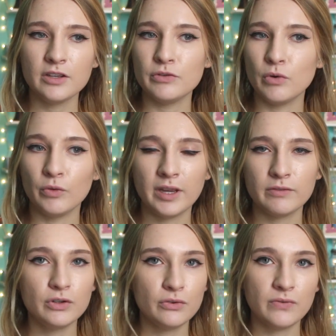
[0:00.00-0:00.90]
You only
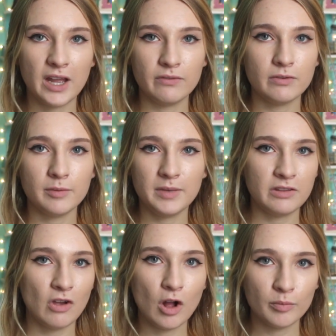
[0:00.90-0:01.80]
have to do 5 of them.
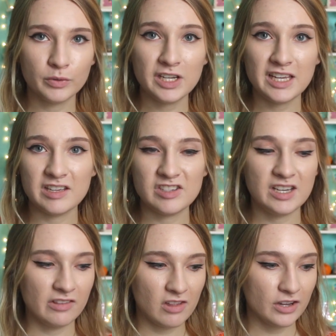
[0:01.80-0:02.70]
It's all pretty
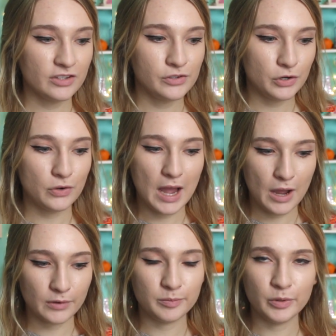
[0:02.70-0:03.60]
easy, and as long as you know
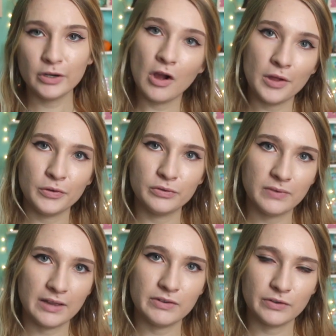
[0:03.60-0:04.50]
how to put on those
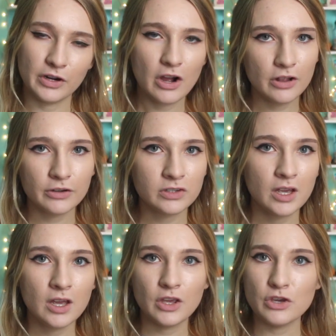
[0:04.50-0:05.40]
5 different collars,
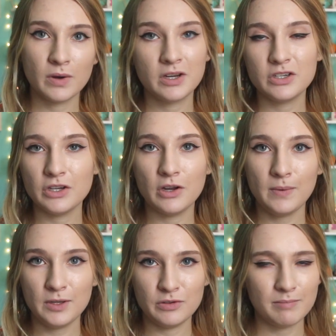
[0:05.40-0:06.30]
you are good to
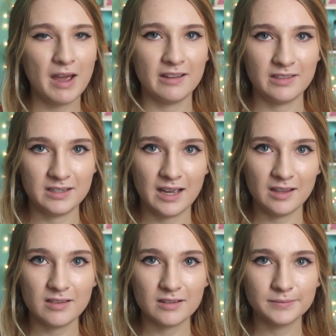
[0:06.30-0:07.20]
go and you can pass the
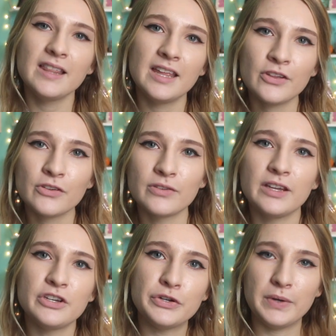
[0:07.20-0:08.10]
test. They also
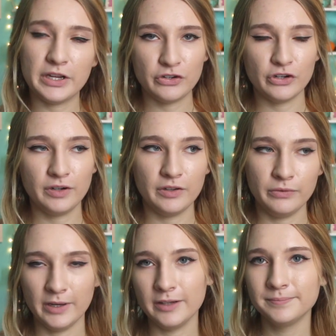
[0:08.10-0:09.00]
send you a shirt
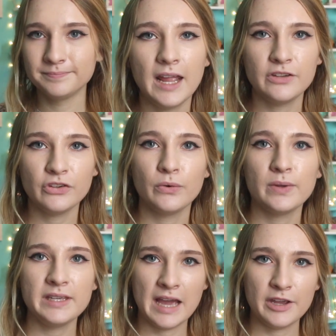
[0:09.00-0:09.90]
as well. And
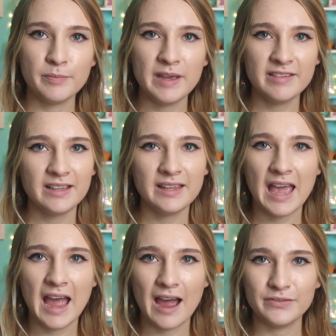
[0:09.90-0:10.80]
so yeah, you basically
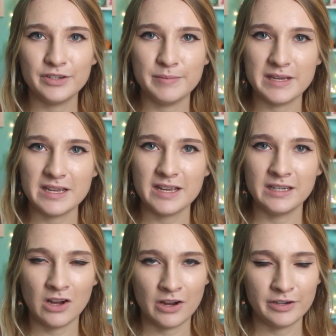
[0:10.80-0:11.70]
have to be
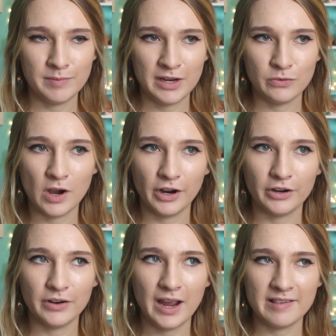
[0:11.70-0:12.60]
an on-demand
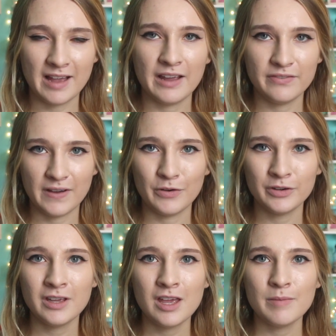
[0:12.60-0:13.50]
walker, as I
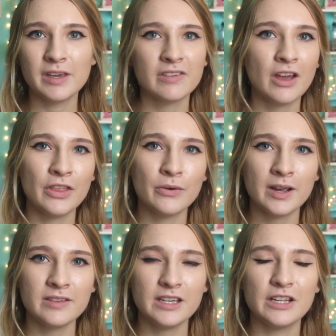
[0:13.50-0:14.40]
found, because
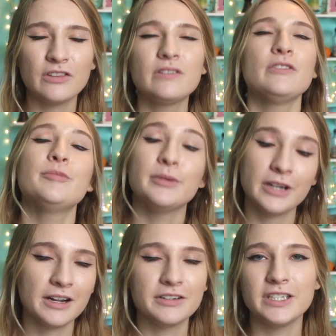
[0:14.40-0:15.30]
otherwise it's
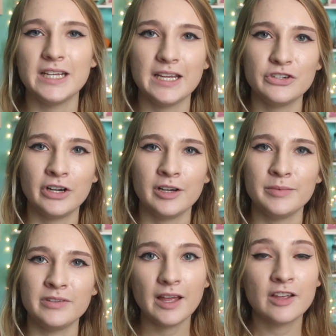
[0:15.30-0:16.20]
super hard to get
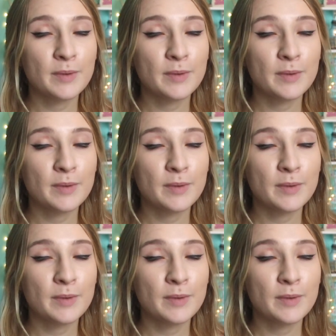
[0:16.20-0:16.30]
jobs.